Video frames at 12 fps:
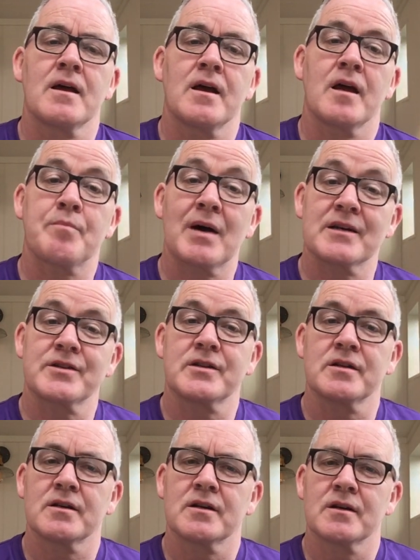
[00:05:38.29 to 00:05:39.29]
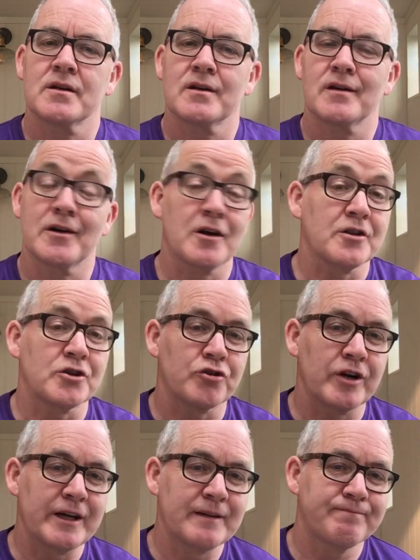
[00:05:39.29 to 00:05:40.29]
he passed another
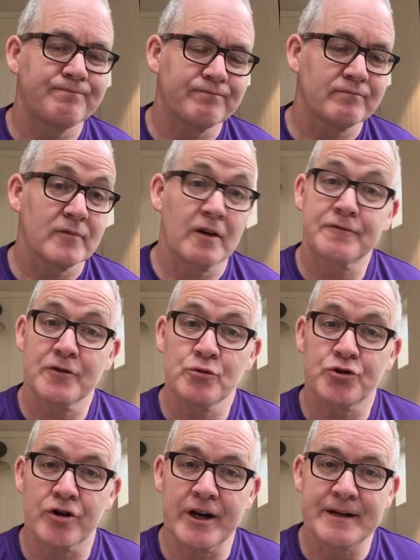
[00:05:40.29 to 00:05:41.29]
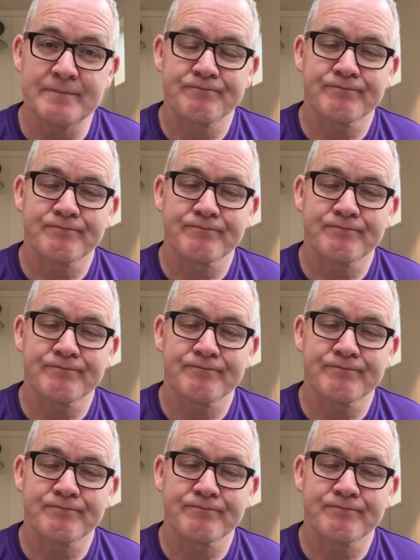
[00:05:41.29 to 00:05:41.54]
tree, a fruit tree,